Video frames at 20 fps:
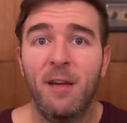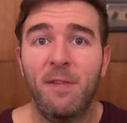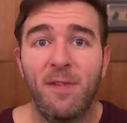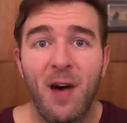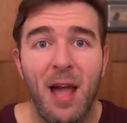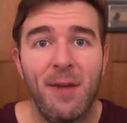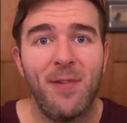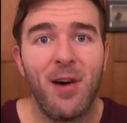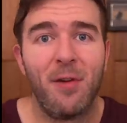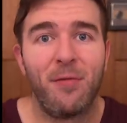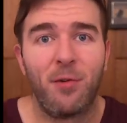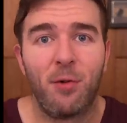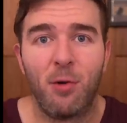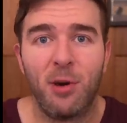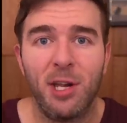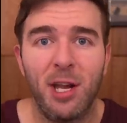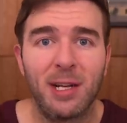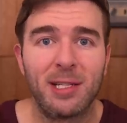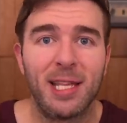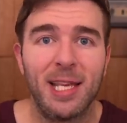5-alpha
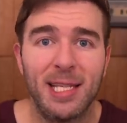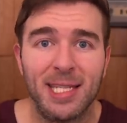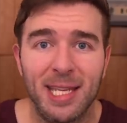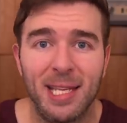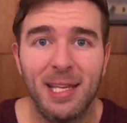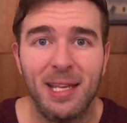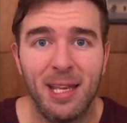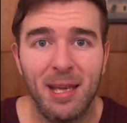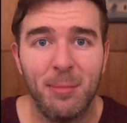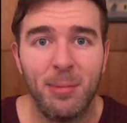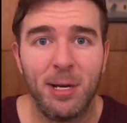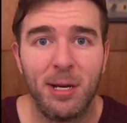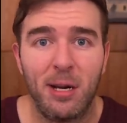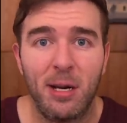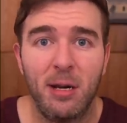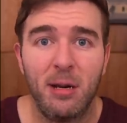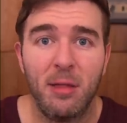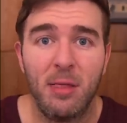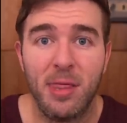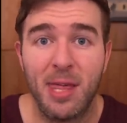reductase
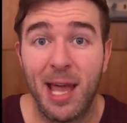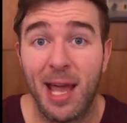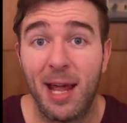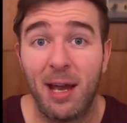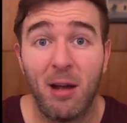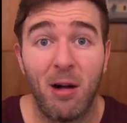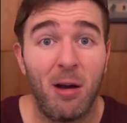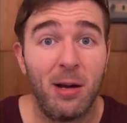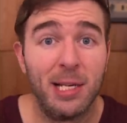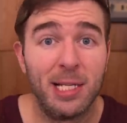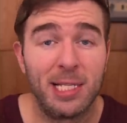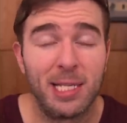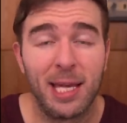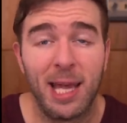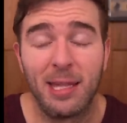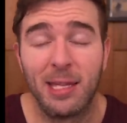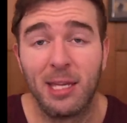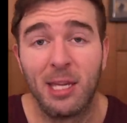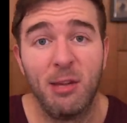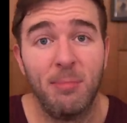inhibitor that honestly
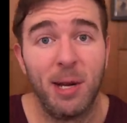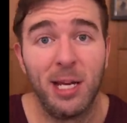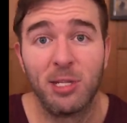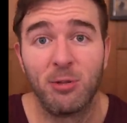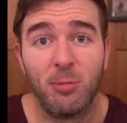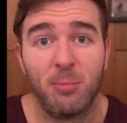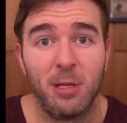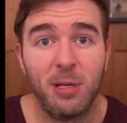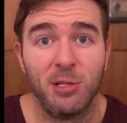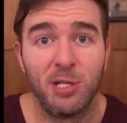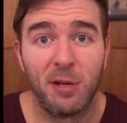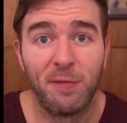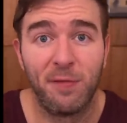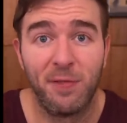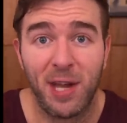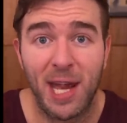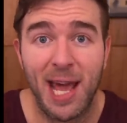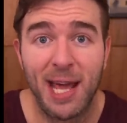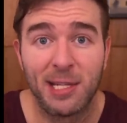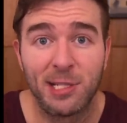I think you might as well be using
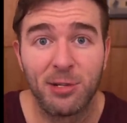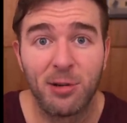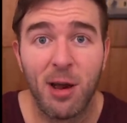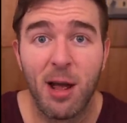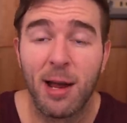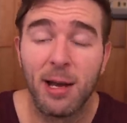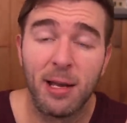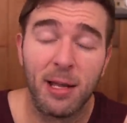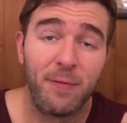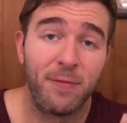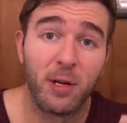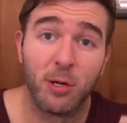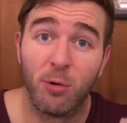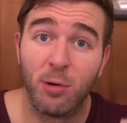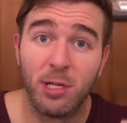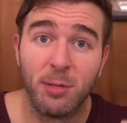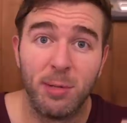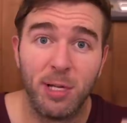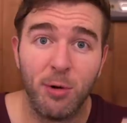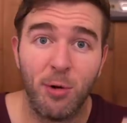finasteride if you're
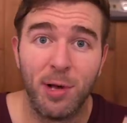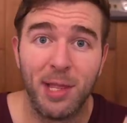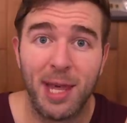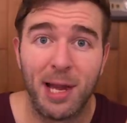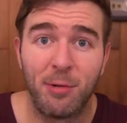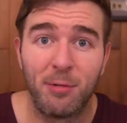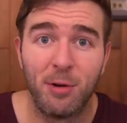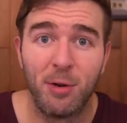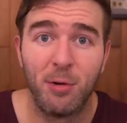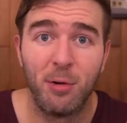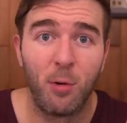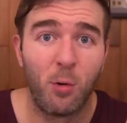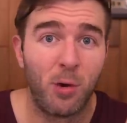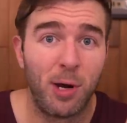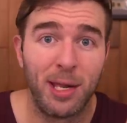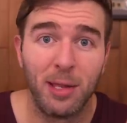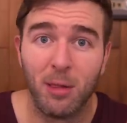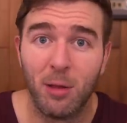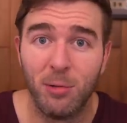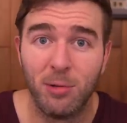going to be going that route,
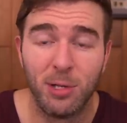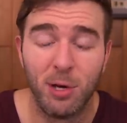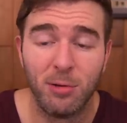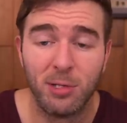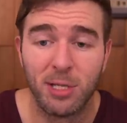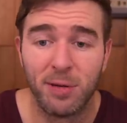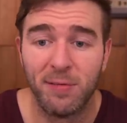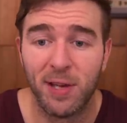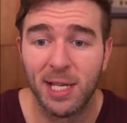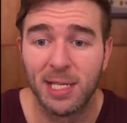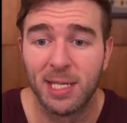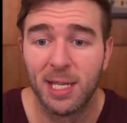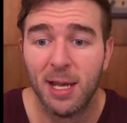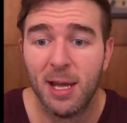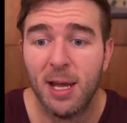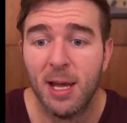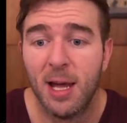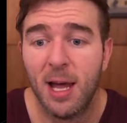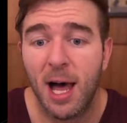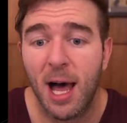or a low dose of it.
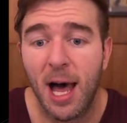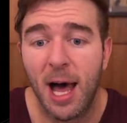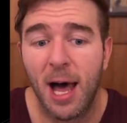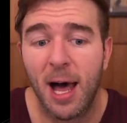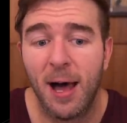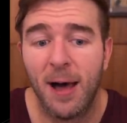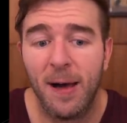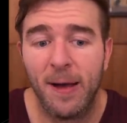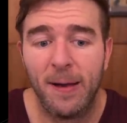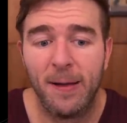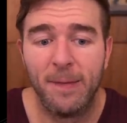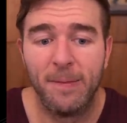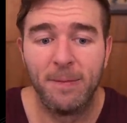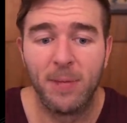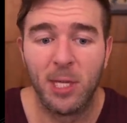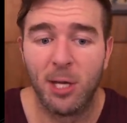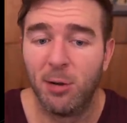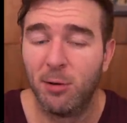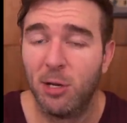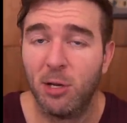
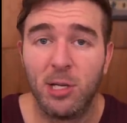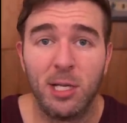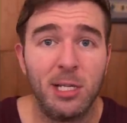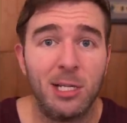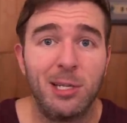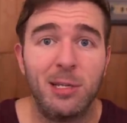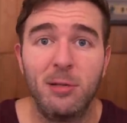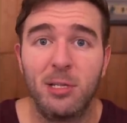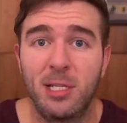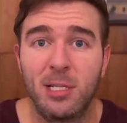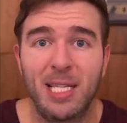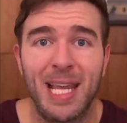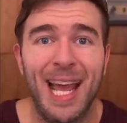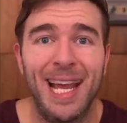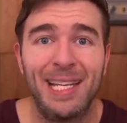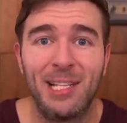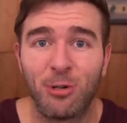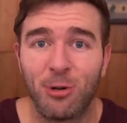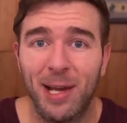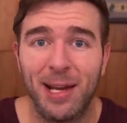You know, you can
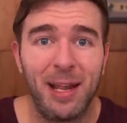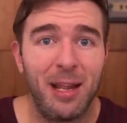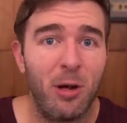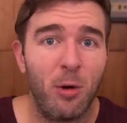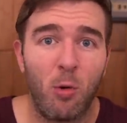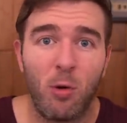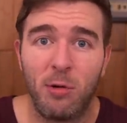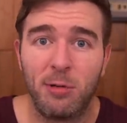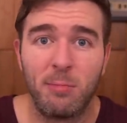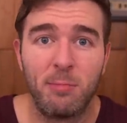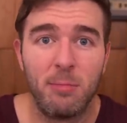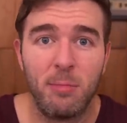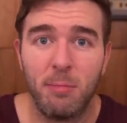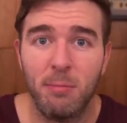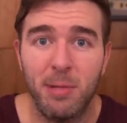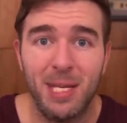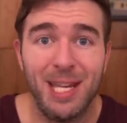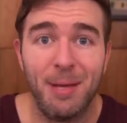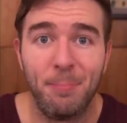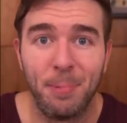titrate it or
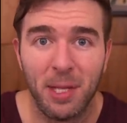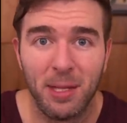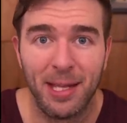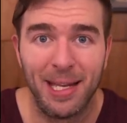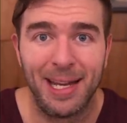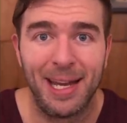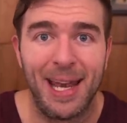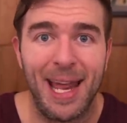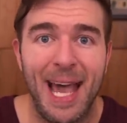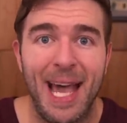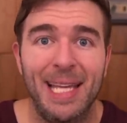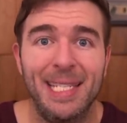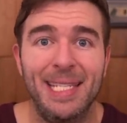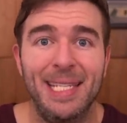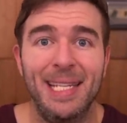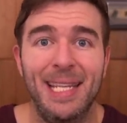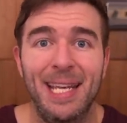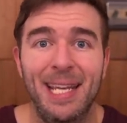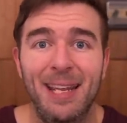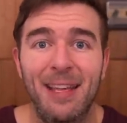manipulate it as
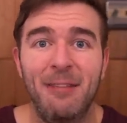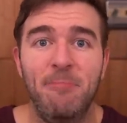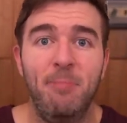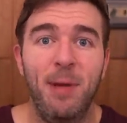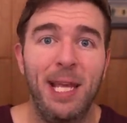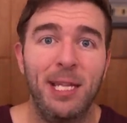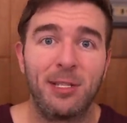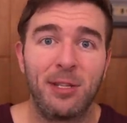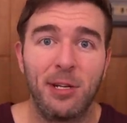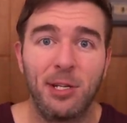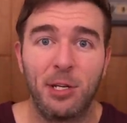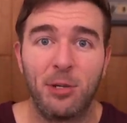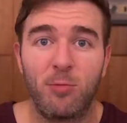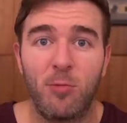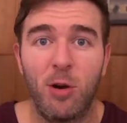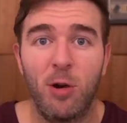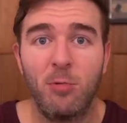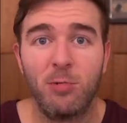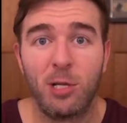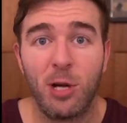needed based on
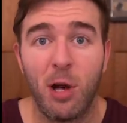your own